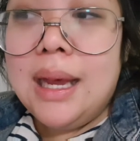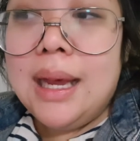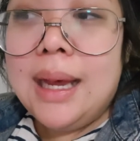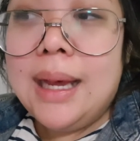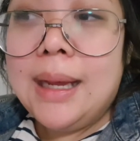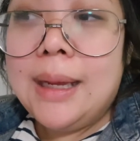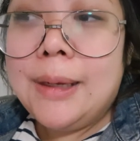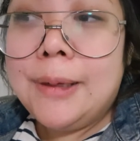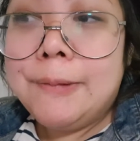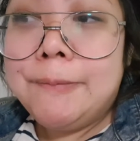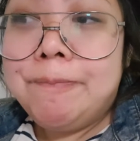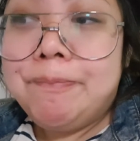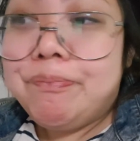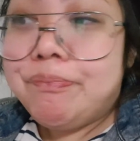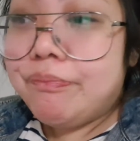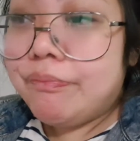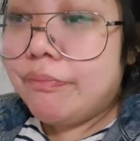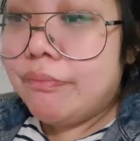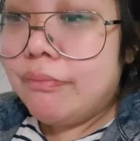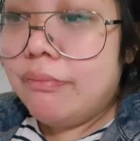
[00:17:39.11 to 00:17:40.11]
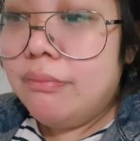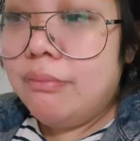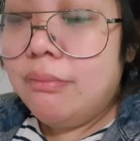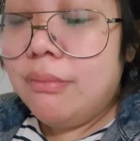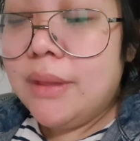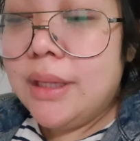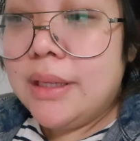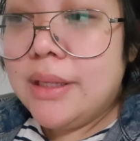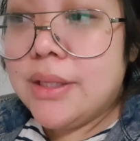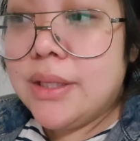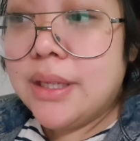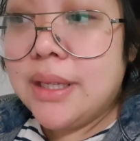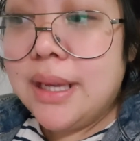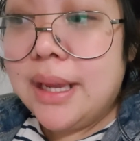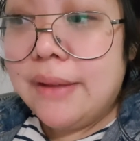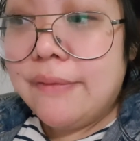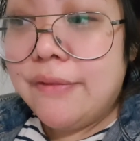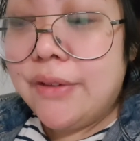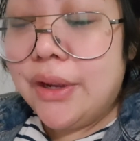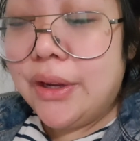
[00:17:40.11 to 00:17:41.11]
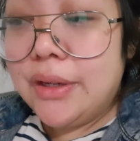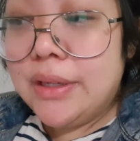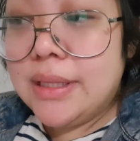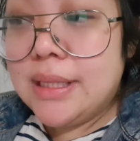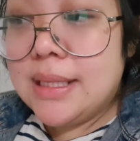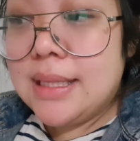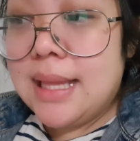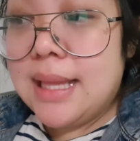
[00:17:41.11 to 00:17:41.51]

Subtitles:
I've noticed